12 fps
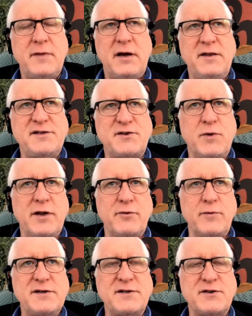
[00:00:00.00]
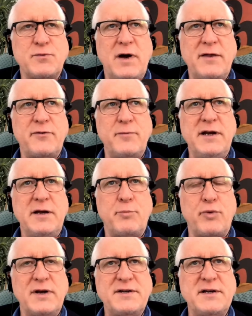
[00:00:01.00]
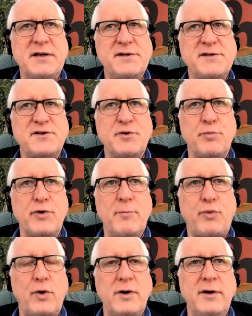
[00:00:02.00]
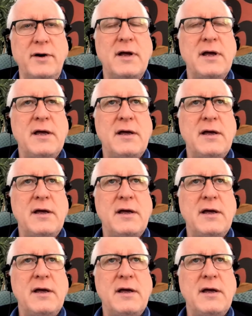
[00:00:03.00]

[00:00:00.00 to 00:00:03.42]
Uh, this is one of the reasons why 3D printing is super important